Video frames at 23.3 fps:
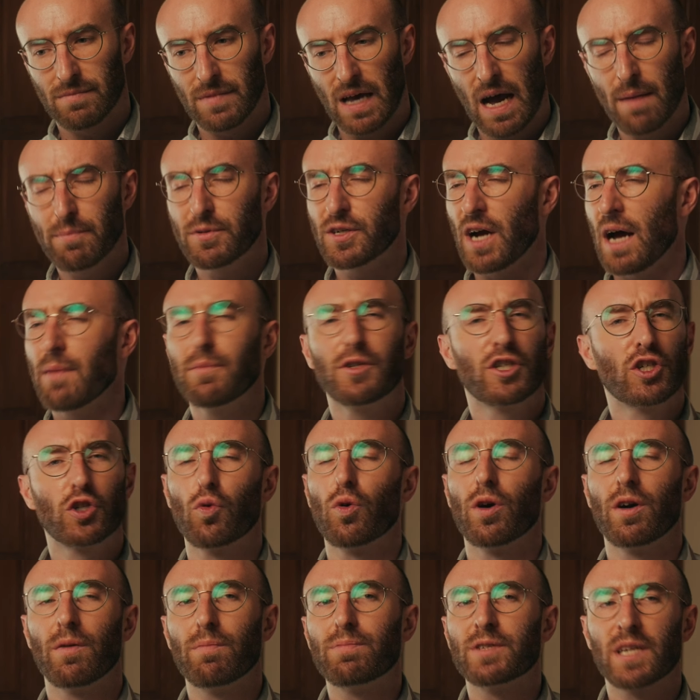I'm
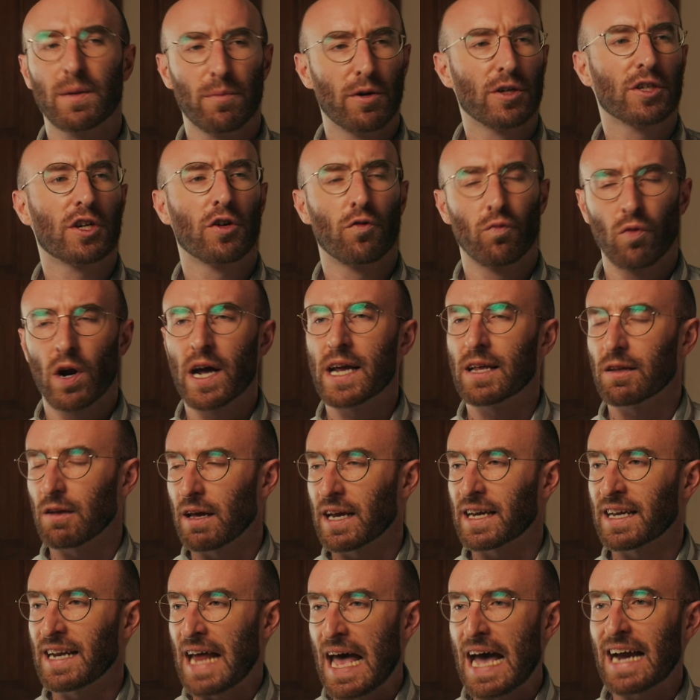sure someone could write
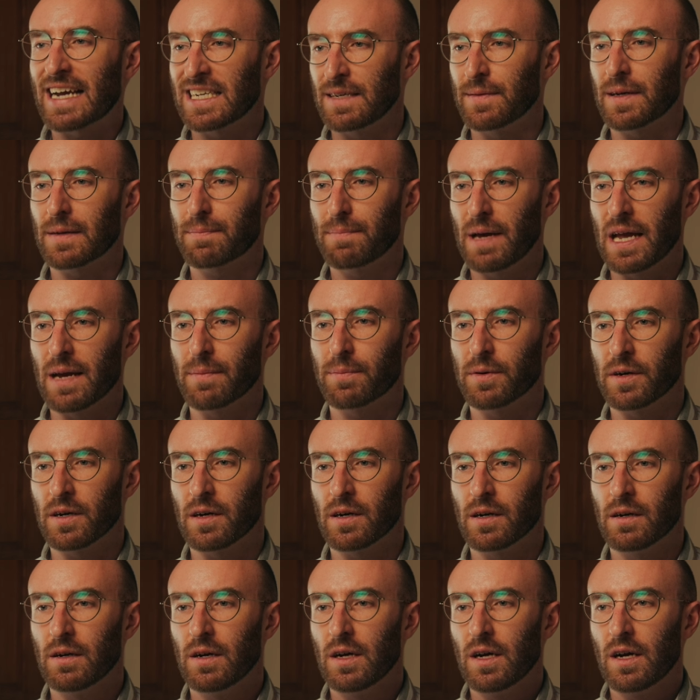like an academic paper